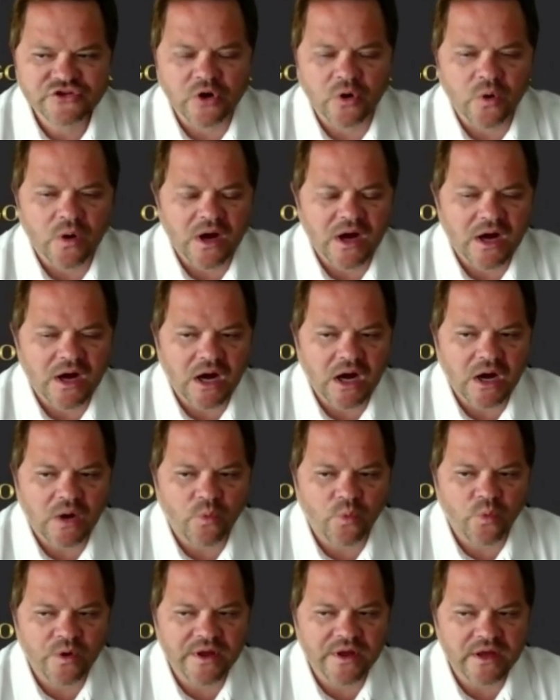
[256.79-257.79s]
So
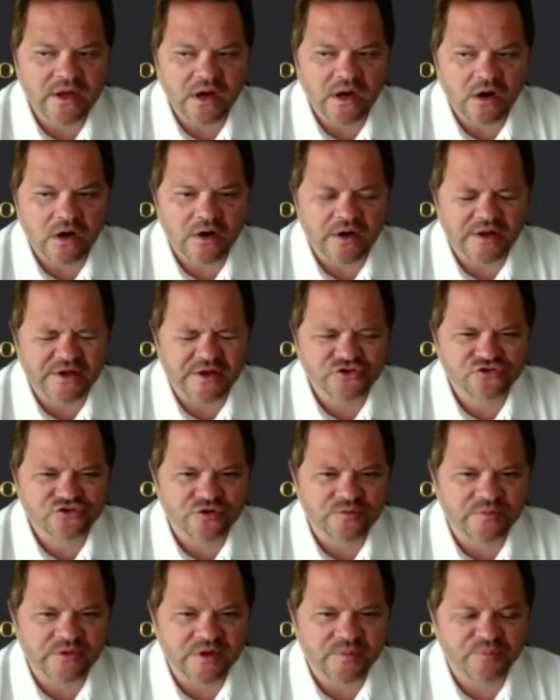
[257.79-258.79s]
we are
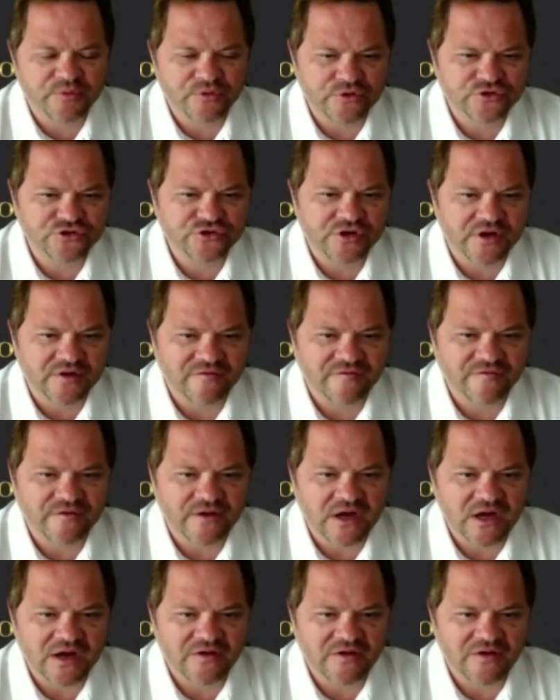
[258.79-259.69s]
extremely appreciative